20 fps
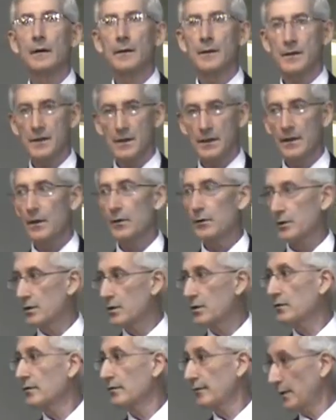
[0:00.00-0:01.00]

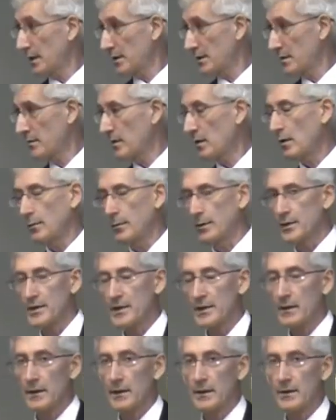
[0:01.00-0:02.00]
CO2, very small
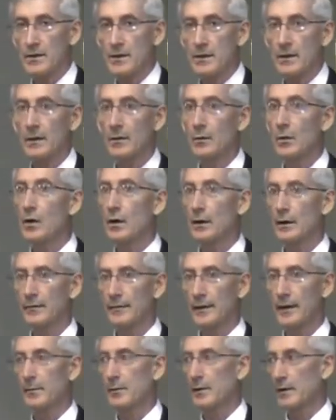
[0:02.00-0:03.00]
percentage, and water
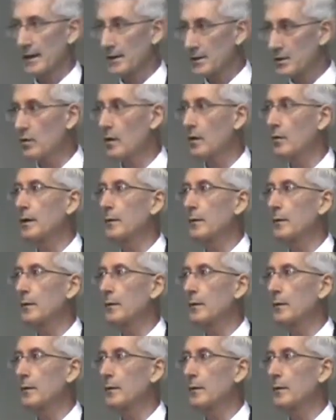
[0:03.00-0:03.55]
vapor. That's what